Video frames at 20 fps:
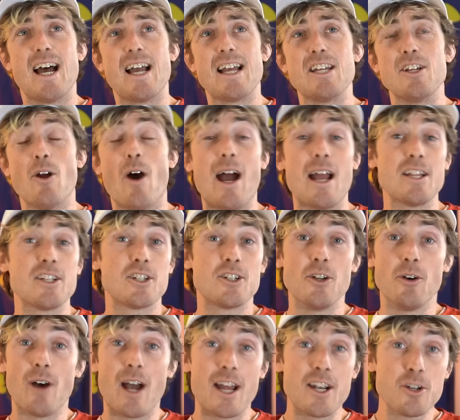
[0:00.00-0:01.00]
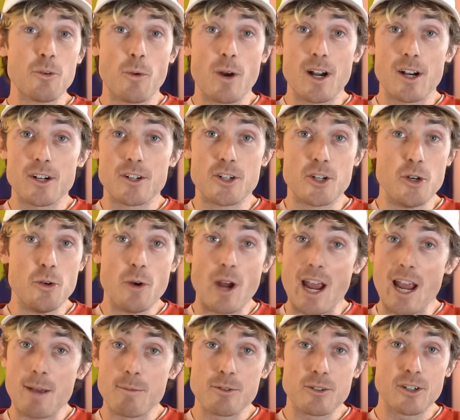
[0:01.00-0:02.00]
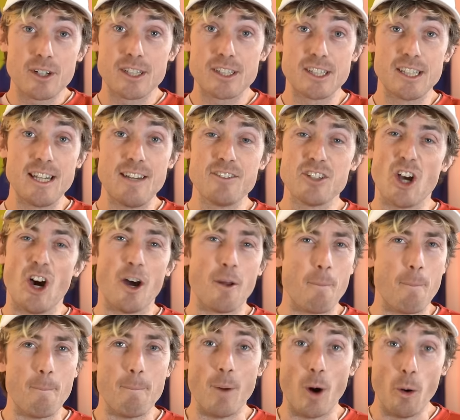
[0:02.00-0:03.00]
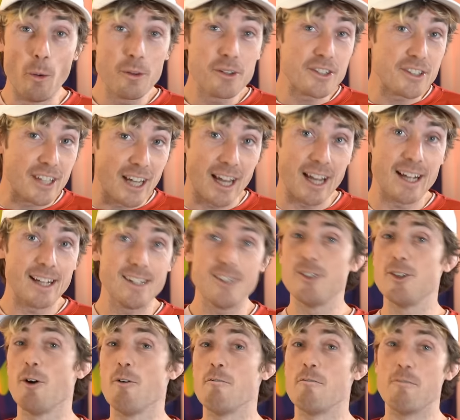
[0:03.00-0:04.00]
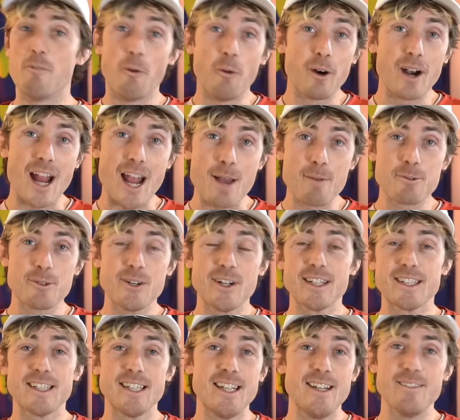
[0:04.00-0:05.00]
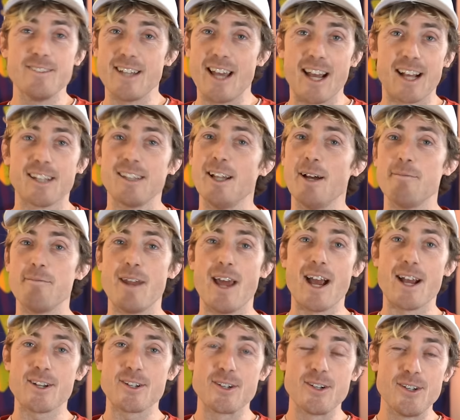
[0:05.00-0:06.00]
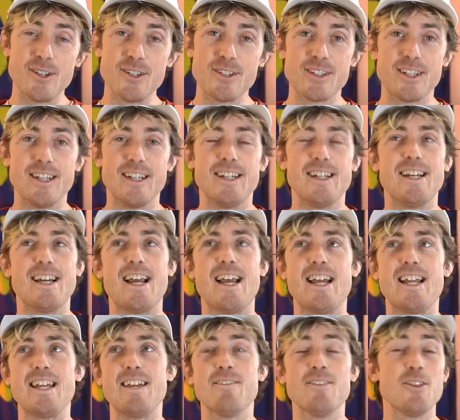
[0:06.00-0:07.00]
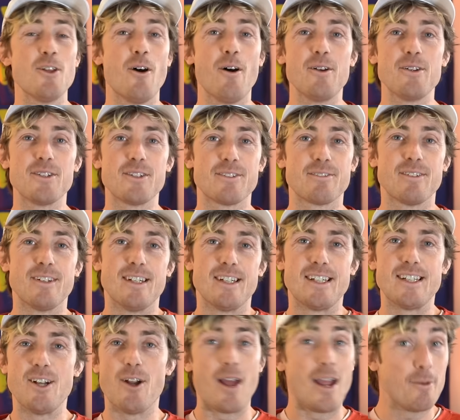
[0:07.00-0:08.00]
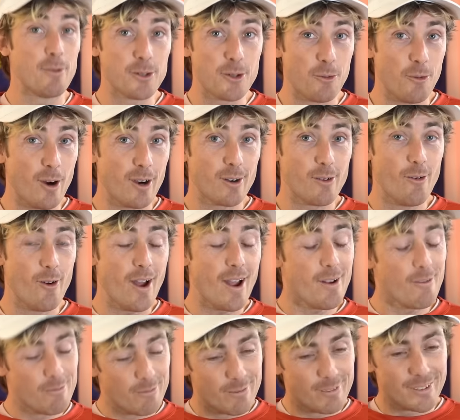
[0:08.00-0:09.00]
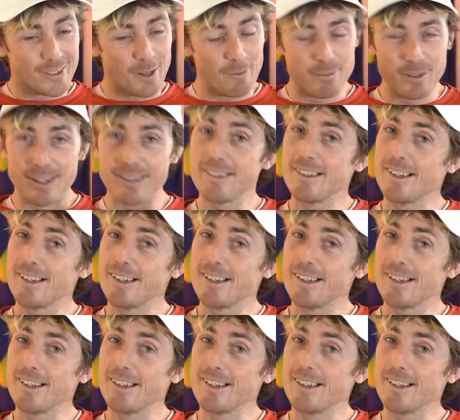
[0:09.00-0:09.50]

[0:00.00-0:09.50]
you know, I still had to wear two hamstring sleeves on both sides, so four hamstring sleeves at Club Nationals. And even though I was, you know, able to walk away, Club Player of